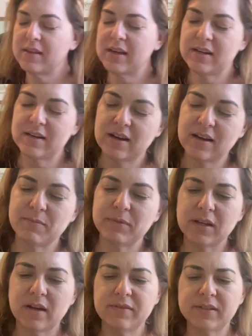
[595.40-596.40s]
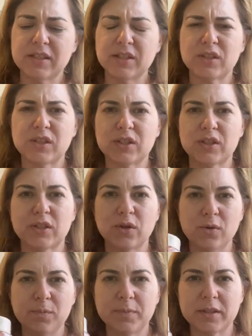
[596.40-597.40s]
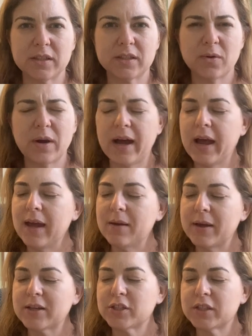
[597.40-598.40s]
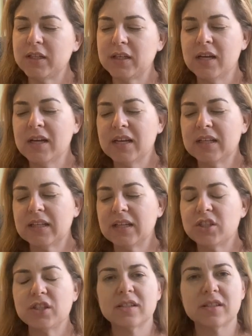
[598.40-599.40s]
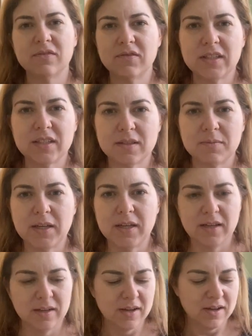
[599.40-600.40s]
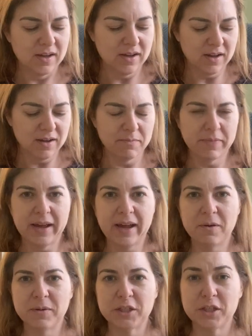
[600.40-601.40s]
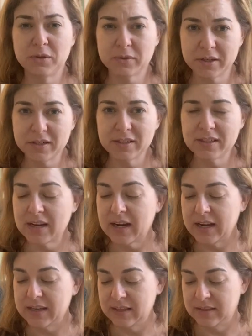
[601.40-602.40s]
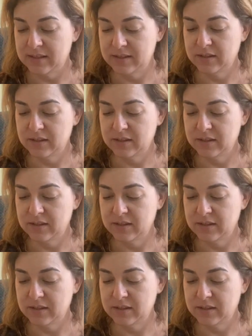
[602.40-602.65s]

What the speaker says: that loves the soaps. So I am actually, like, she's convinced me by how much she orders that I need this